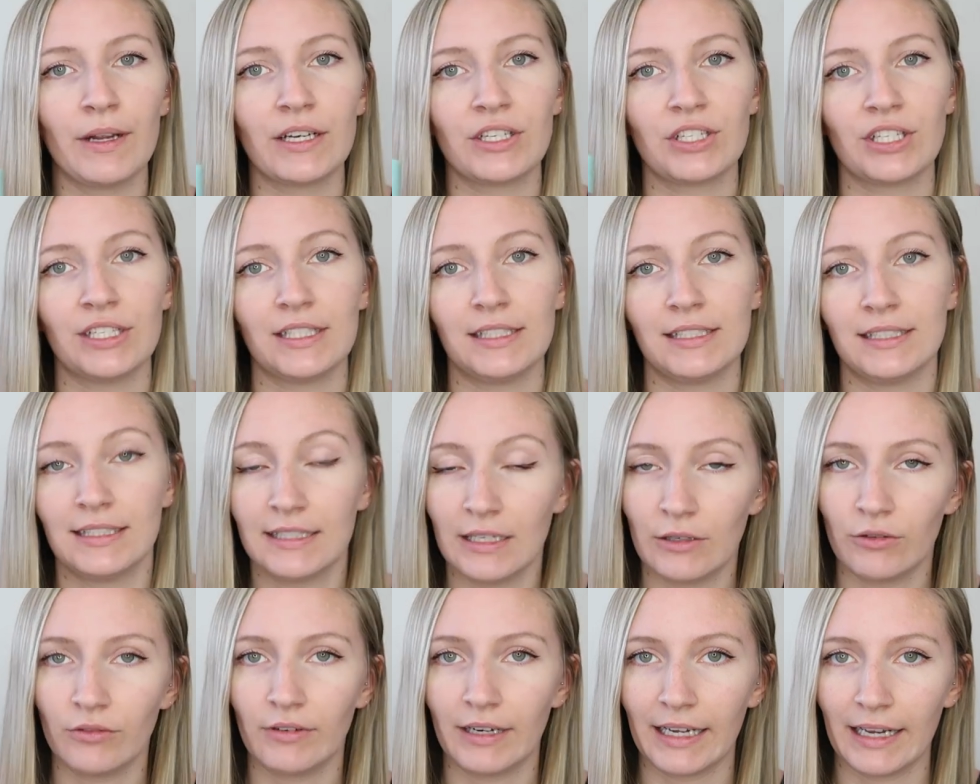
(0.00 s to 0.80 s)
which is
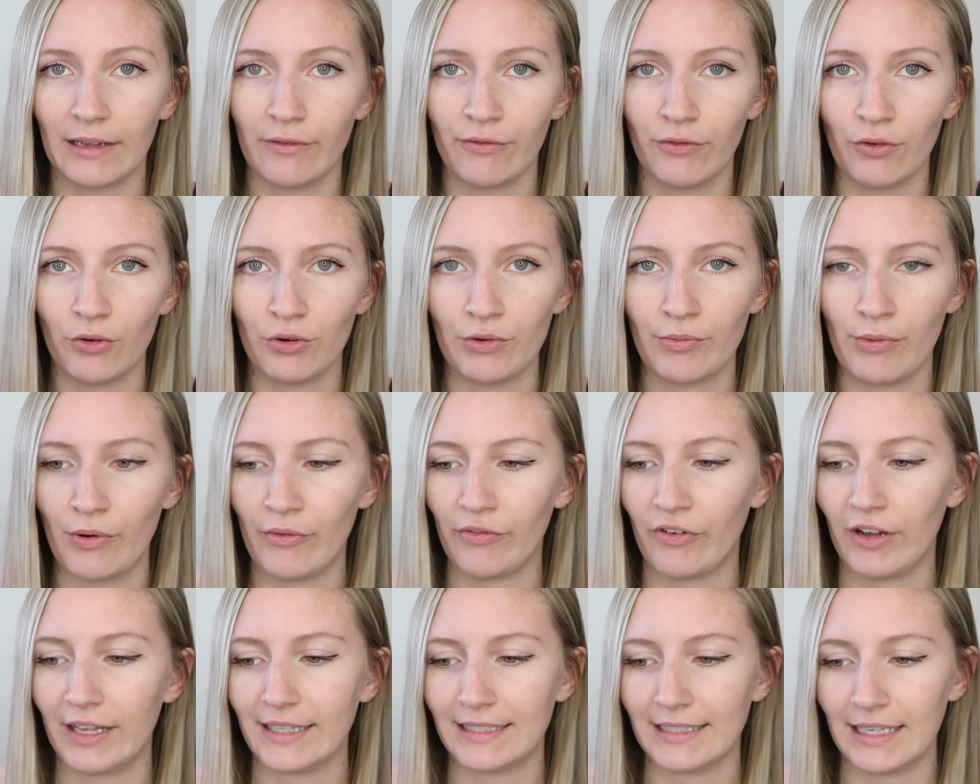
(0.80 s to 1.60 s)
still really
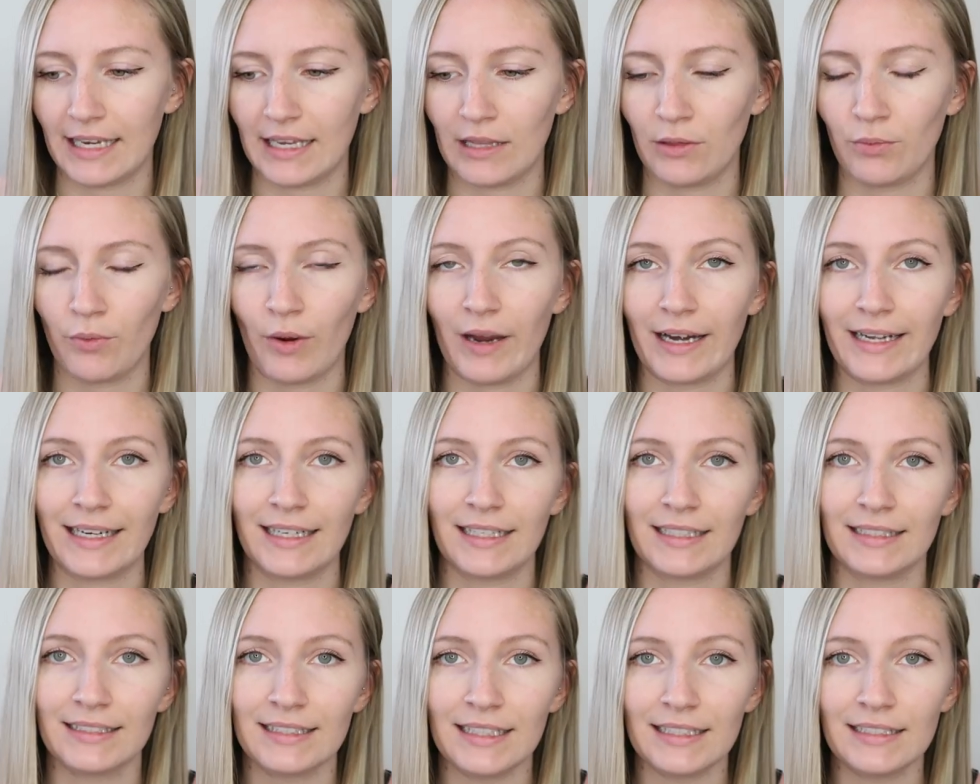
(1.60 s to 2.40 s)
affordable for a teeth
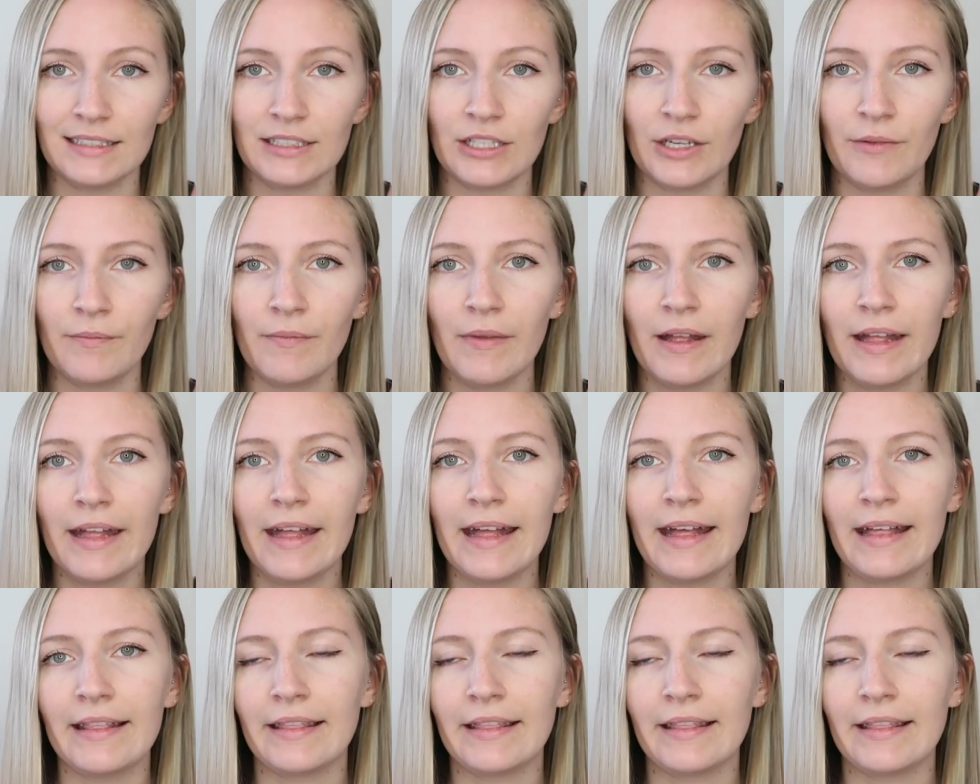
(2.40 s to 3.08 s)
whitening system,